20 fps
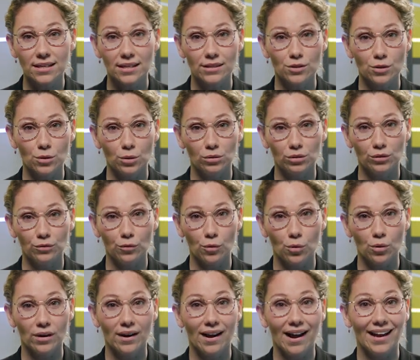they sold
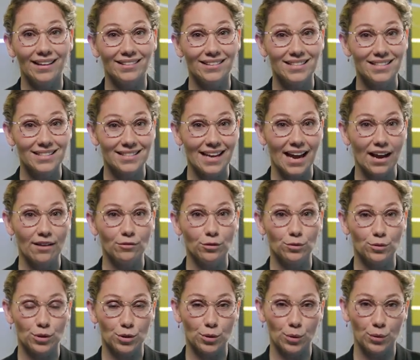for, and the staff
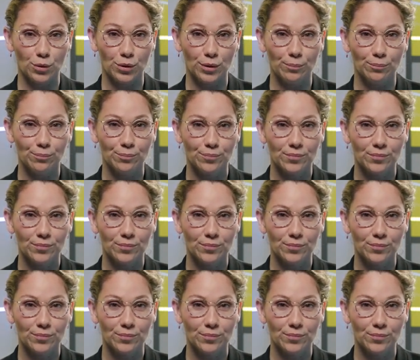who sold them.